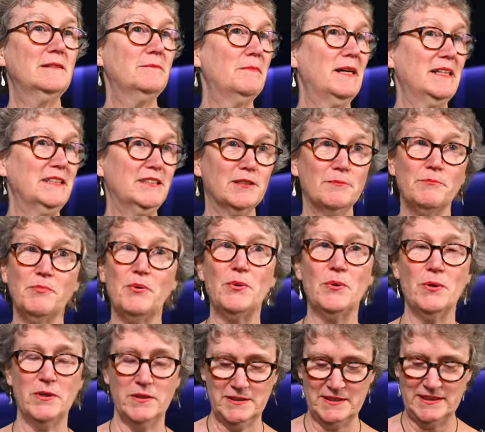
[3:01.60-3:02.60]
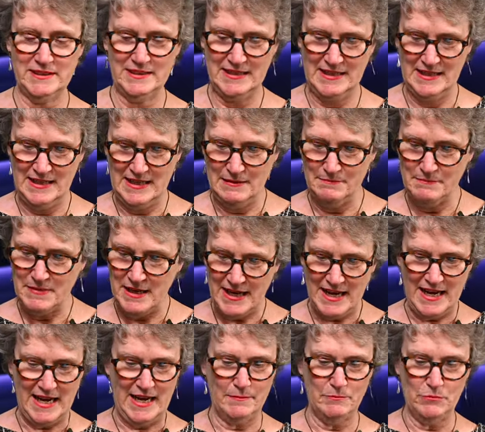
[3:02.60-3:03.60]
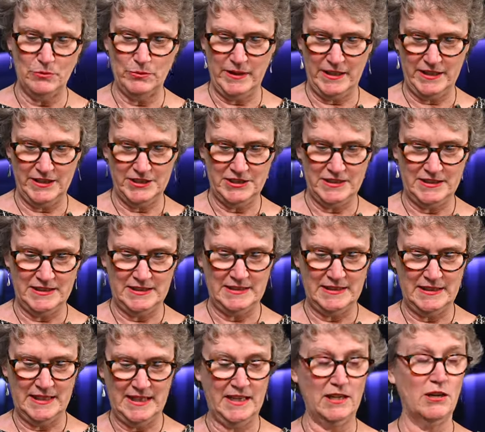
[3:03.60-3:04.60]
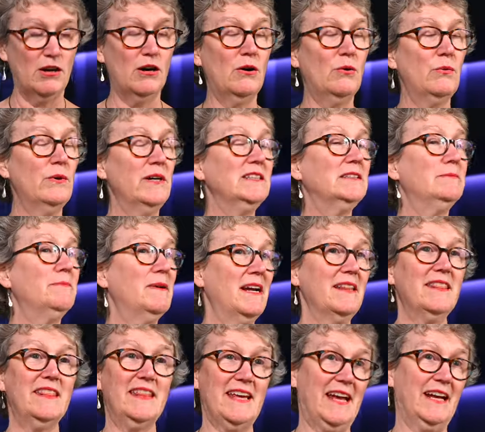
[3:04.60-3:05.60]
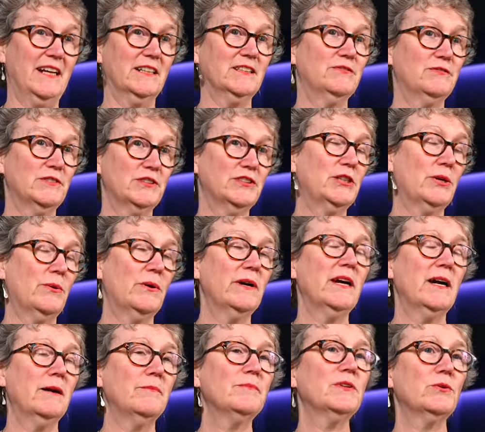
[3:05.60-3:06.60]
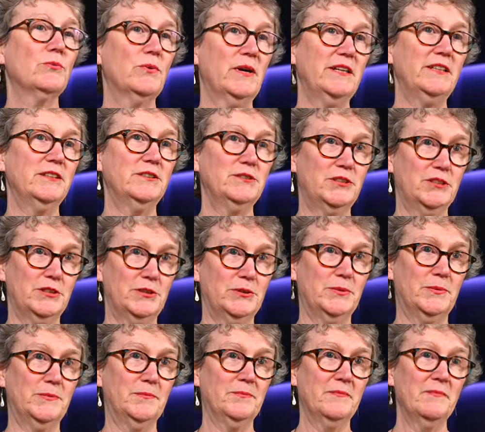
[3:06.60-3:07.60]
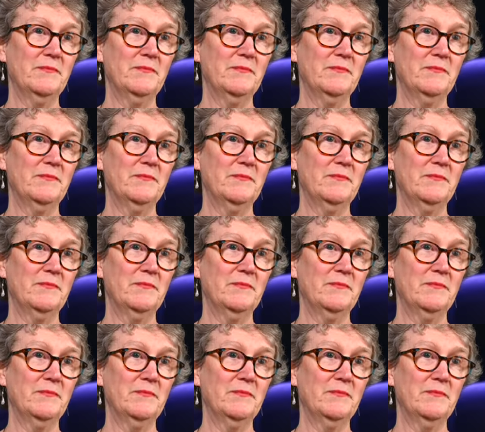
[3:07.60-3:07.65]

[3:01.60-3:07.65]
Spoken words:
my support, my admiration, and always my thanks for showing up the way you do.